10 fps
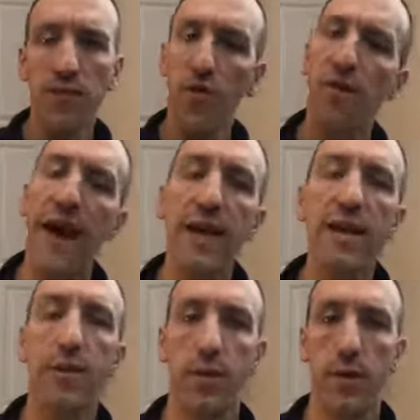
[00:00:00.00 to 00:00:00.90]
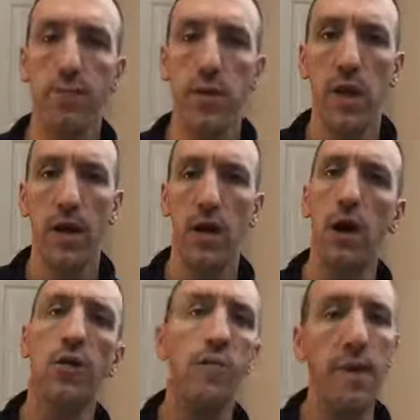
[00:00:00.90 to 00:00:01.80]
So if I can do it, and
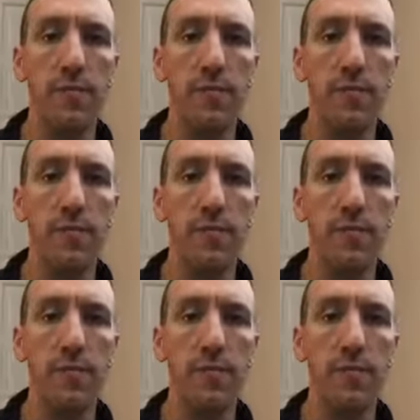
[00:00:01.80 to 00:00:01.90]
other